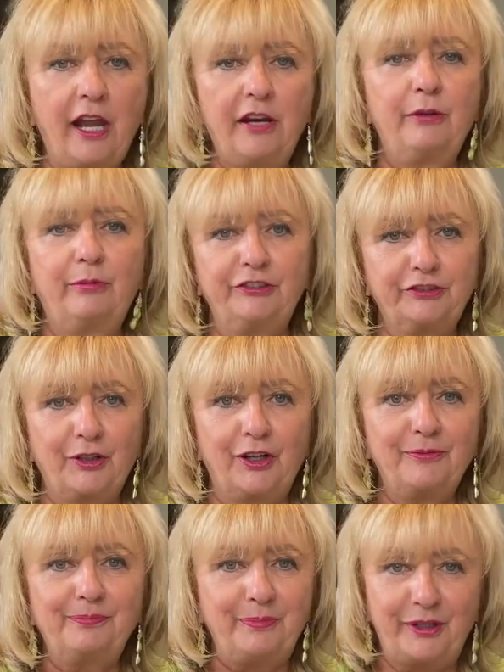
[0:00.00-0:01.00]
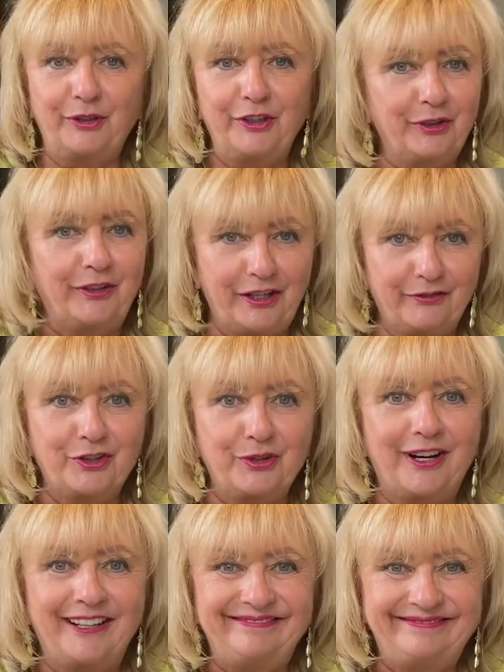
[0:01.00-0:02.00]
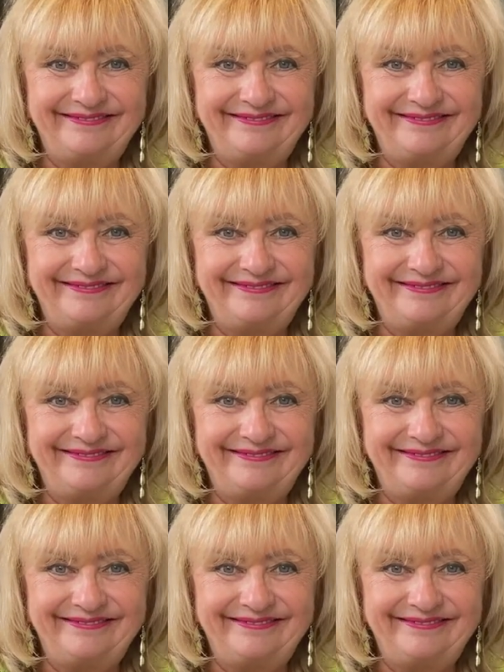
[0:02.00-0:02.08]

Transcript: any restaurant meal you'll ever try.